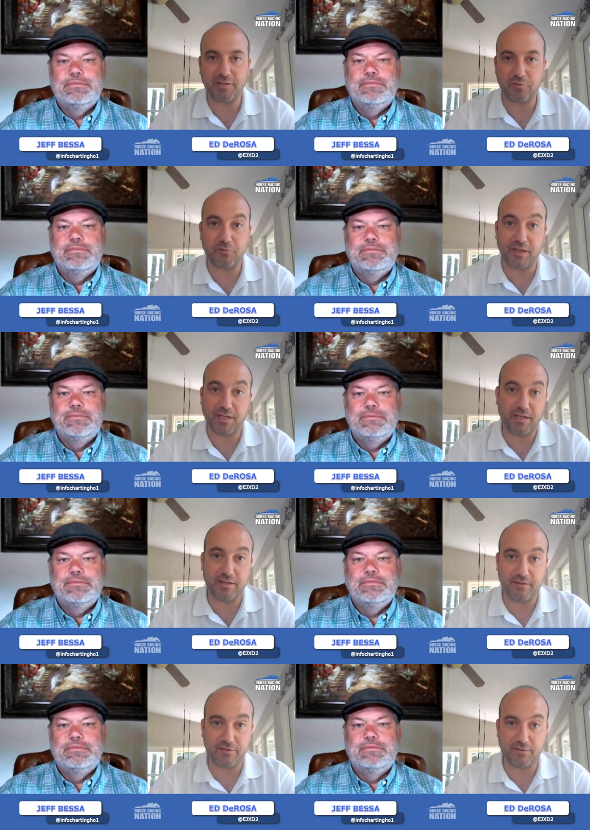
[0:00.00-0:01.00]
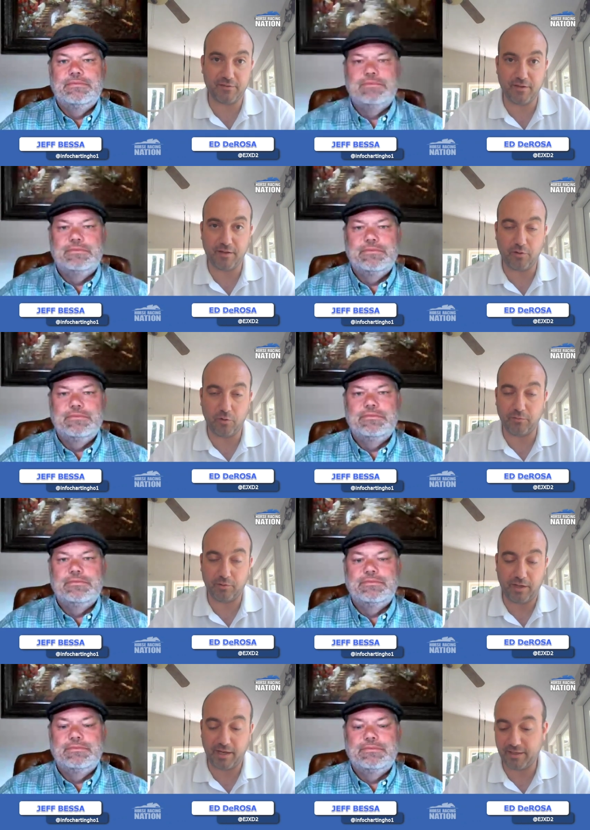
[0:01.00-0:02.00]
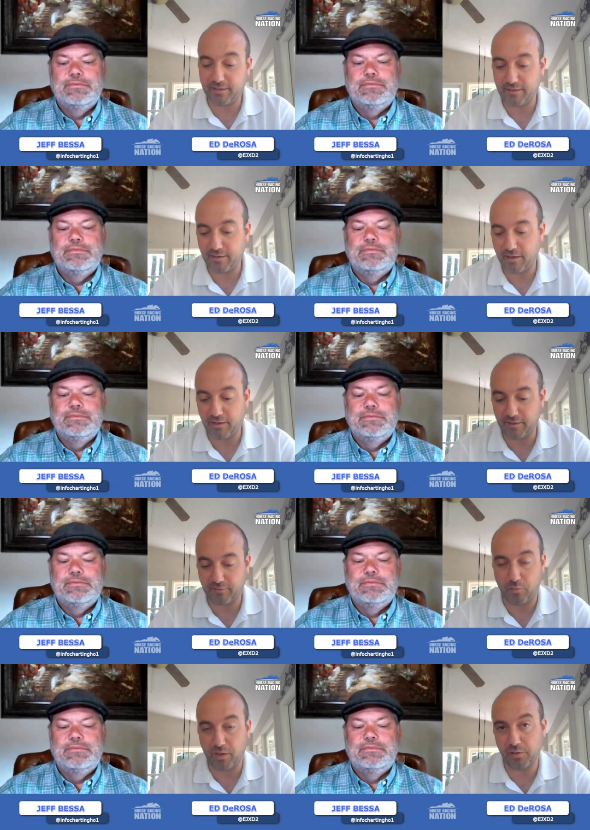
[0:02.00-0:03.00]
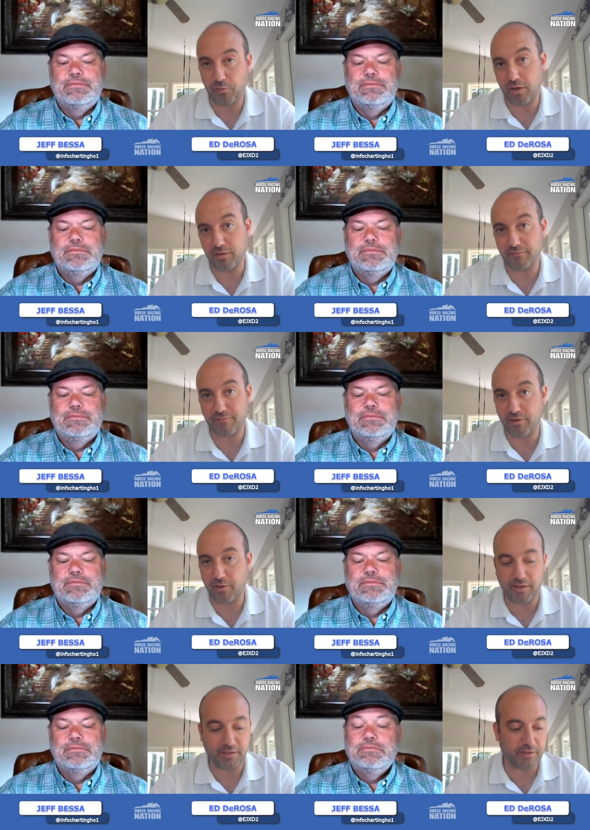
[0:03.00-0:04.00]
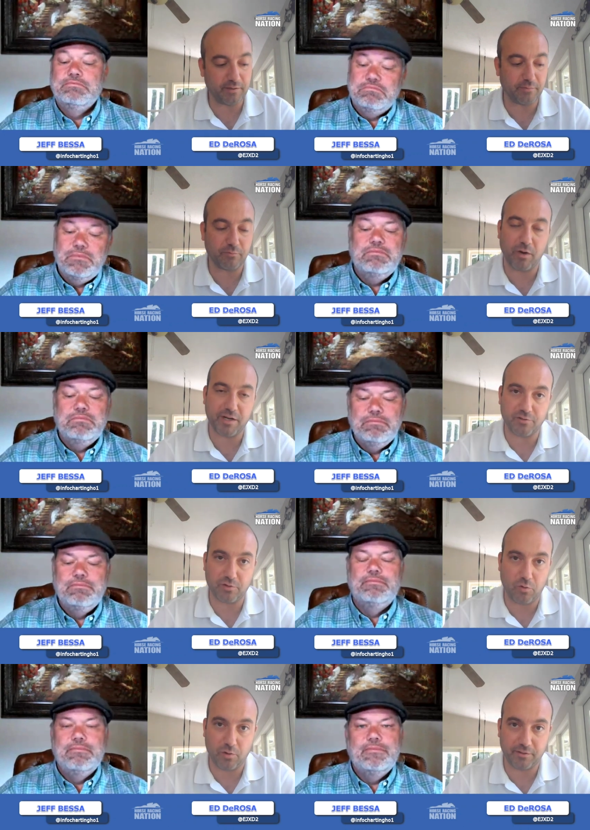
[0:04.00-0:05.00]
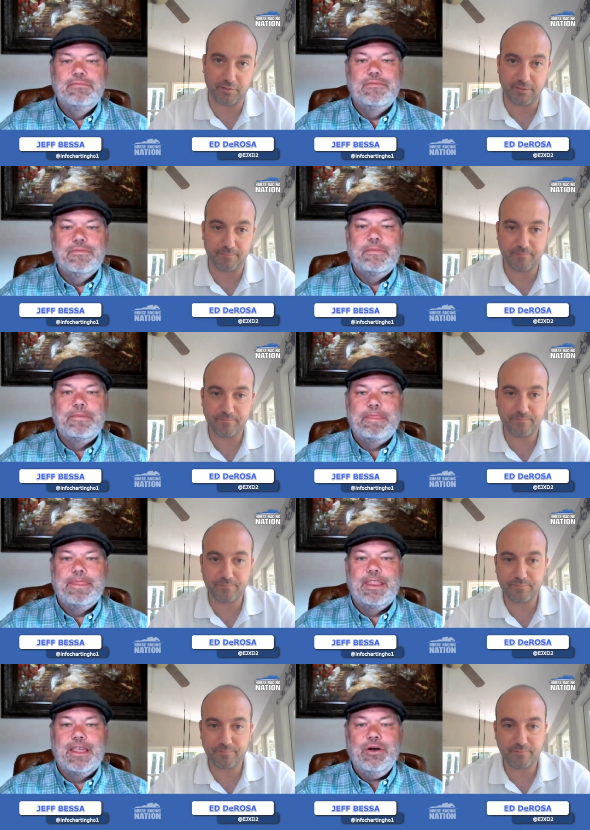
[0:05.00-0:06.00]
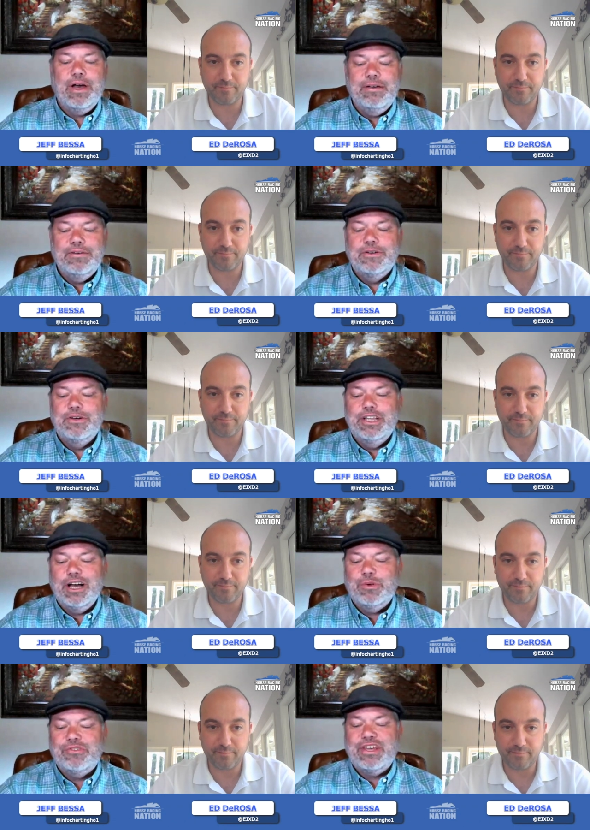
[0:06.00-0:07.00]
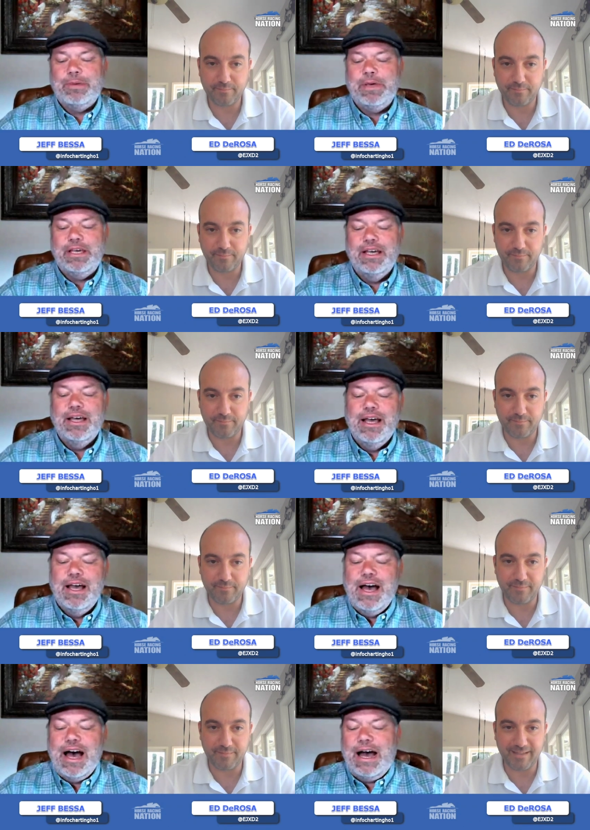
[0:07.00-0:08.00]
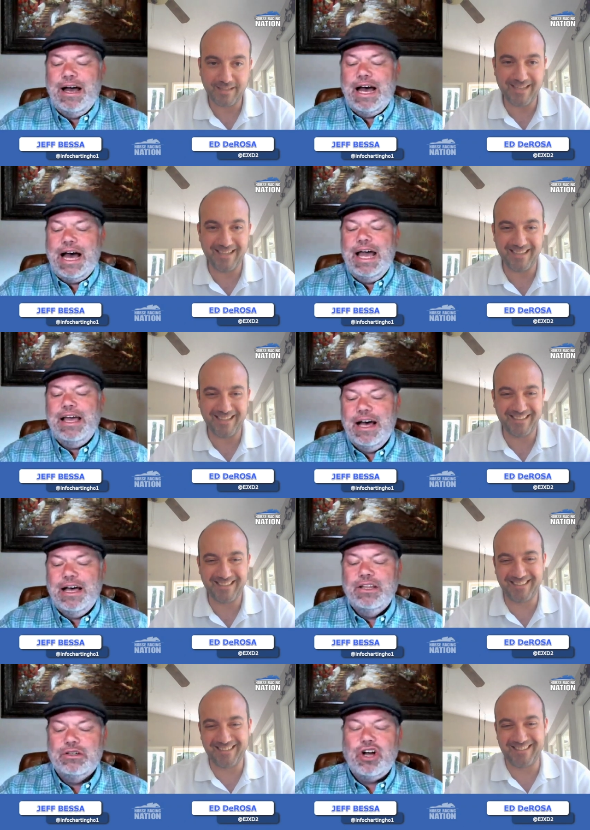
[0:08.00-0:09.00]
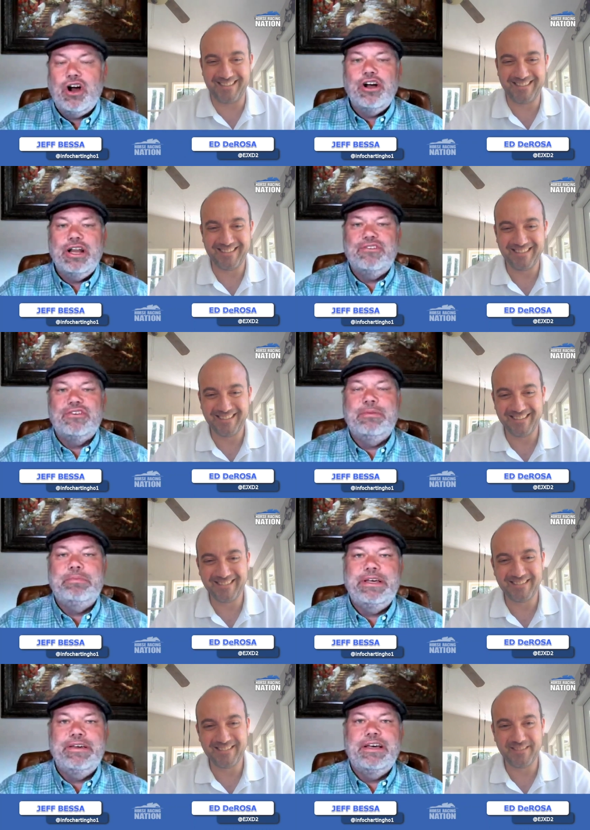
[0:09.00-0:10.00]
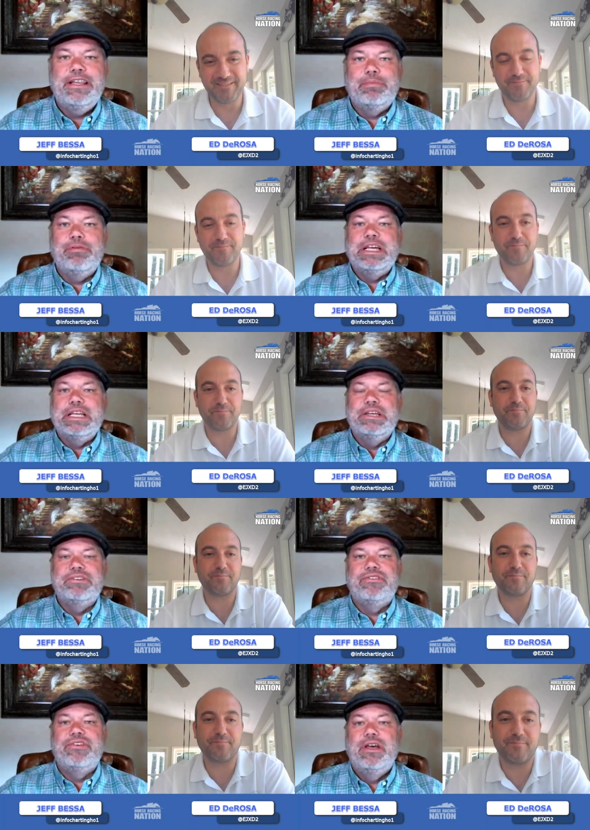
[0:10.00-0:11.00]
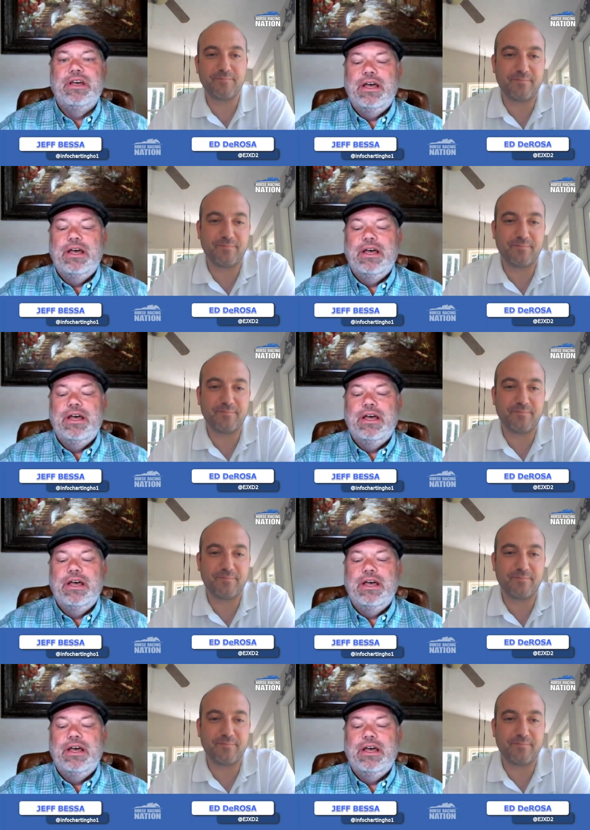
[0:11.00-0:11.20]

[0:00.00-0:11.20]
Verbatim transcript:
Speaker 1: do think he is uh, overlay uh, at 20 to 1. So I need to wager accordingly.
Speaker 2: Okay. Good luck with Skippy. I, I uh, looked hard at Skippy in the Preakness,